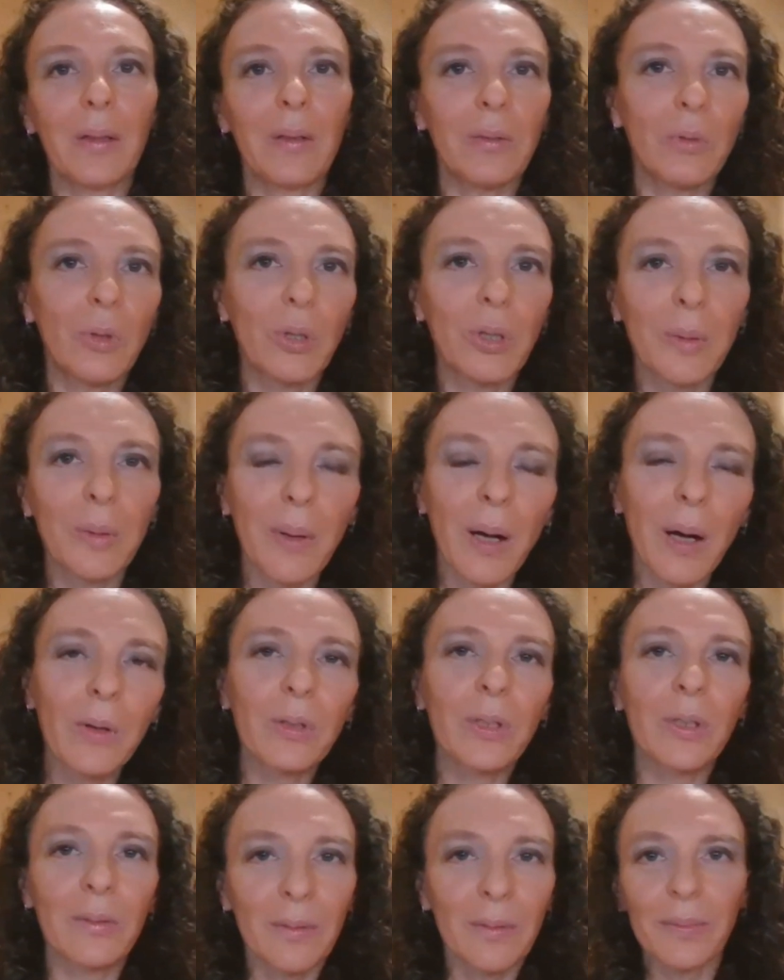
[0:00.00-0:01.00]
What
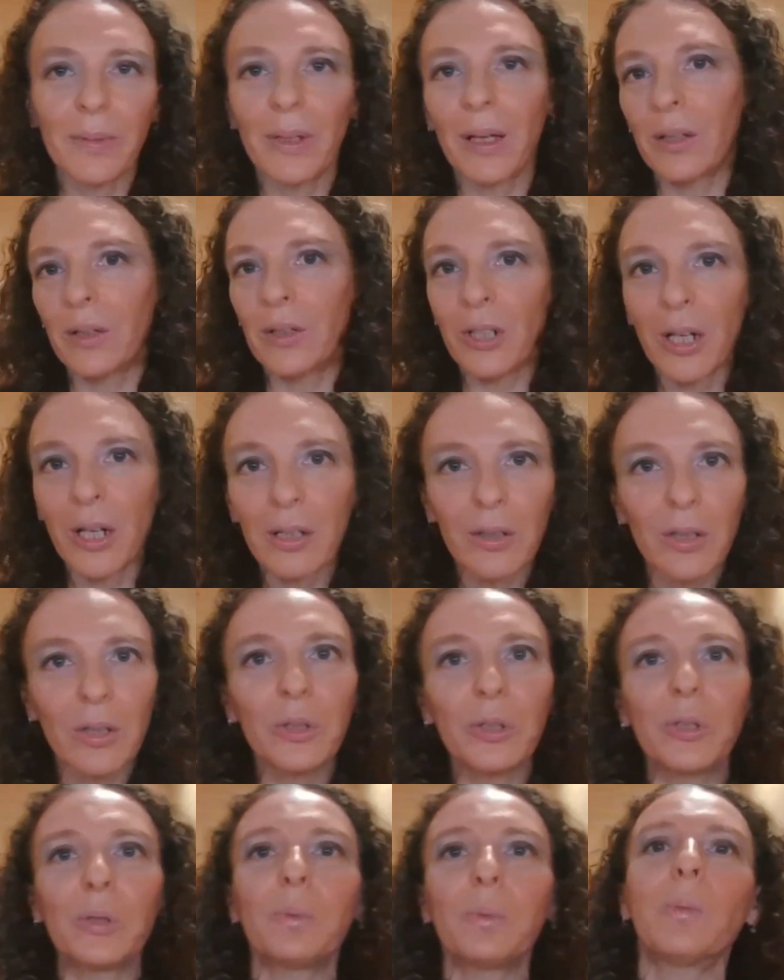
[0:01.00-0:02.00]
about
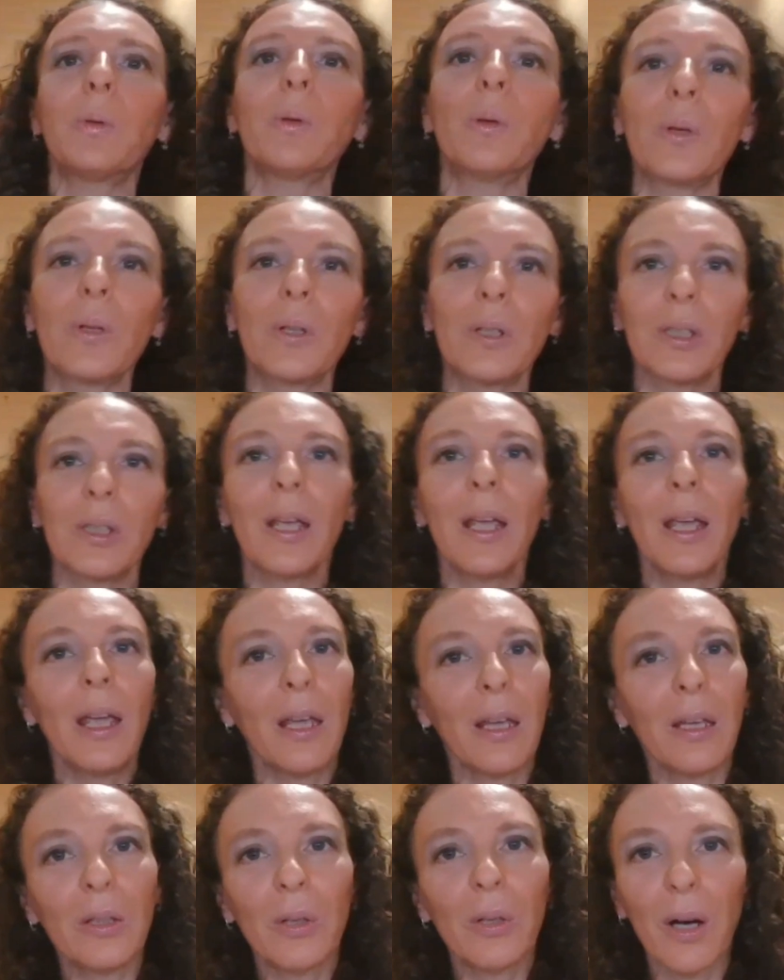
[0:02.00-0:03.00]
adrenal support?
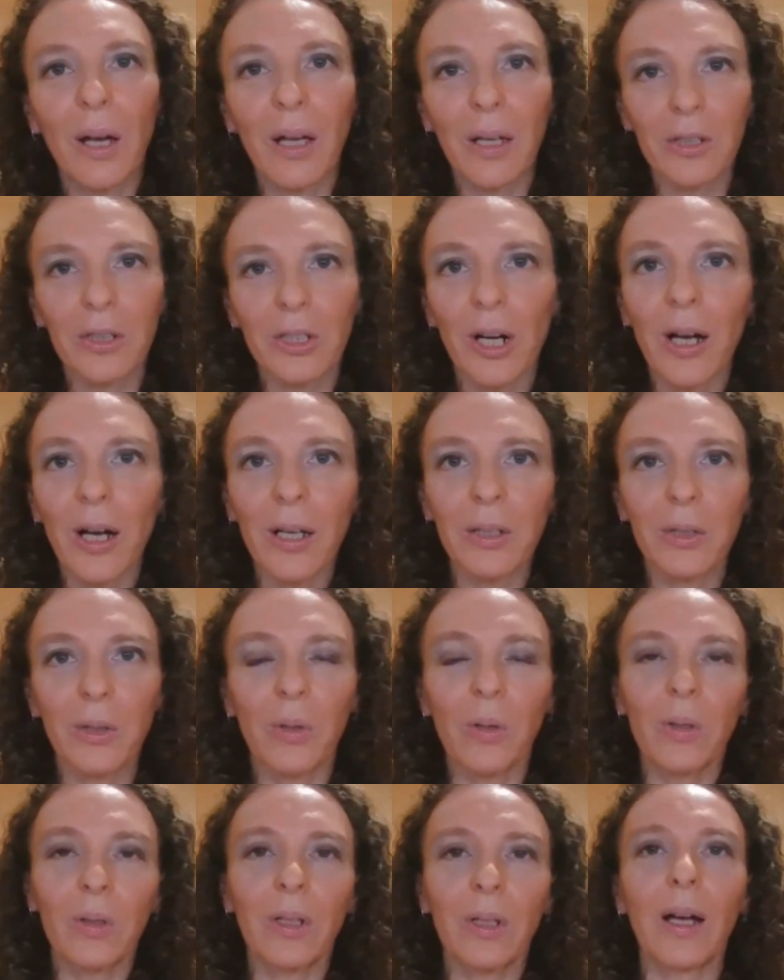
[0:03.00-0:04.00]
I tried
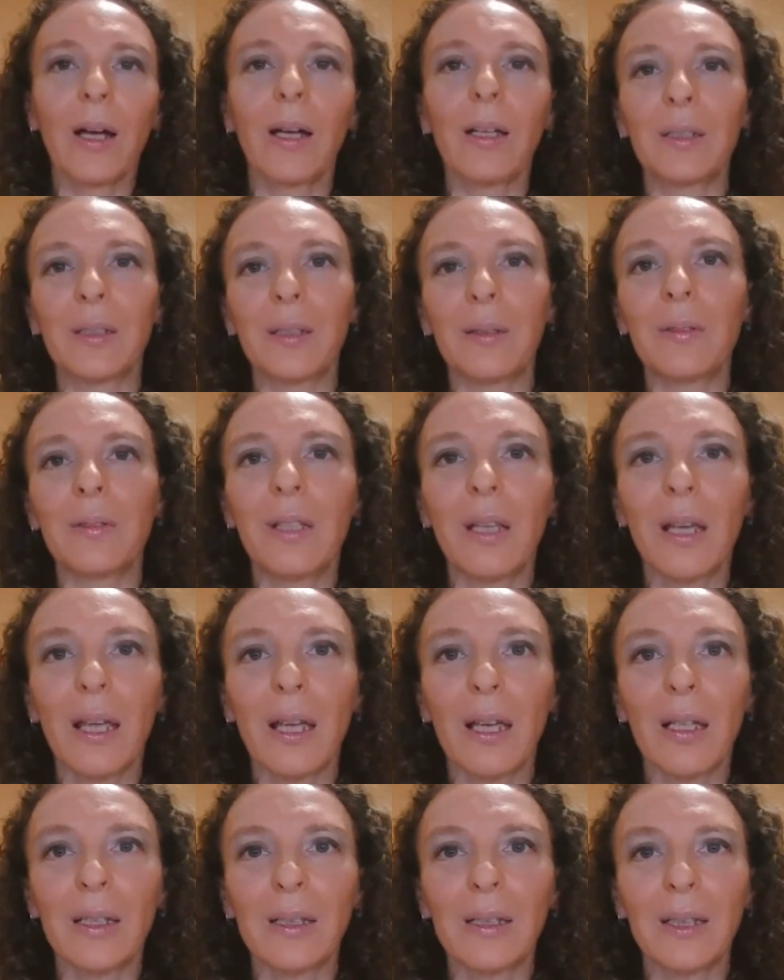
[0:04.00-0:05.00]
all kinds of
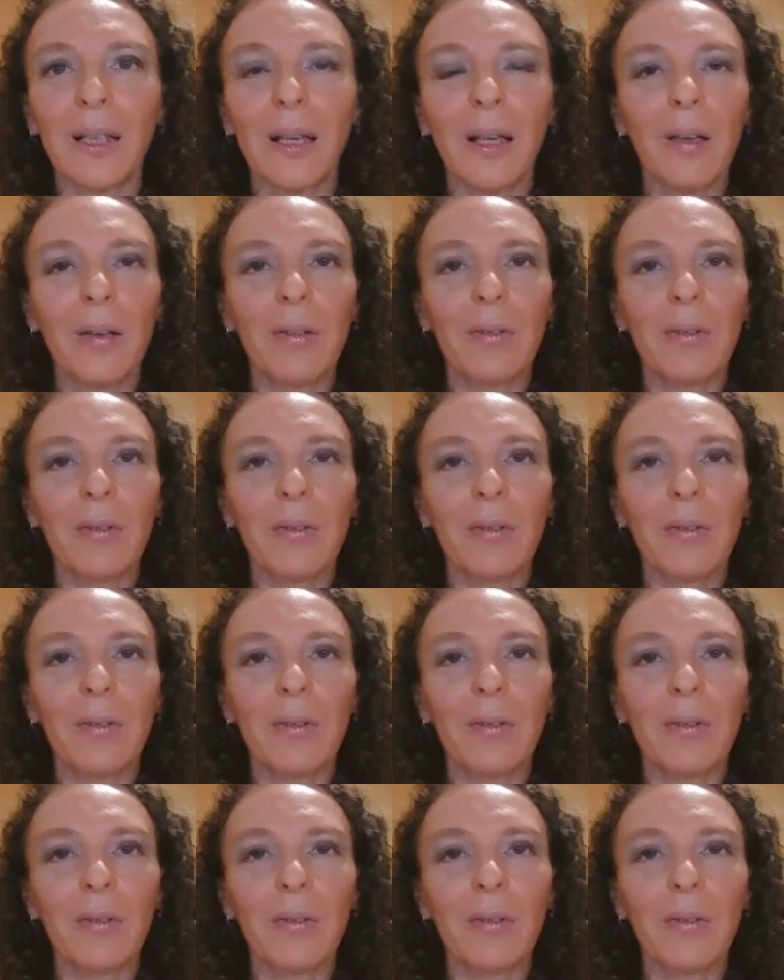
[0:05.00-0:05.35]
things.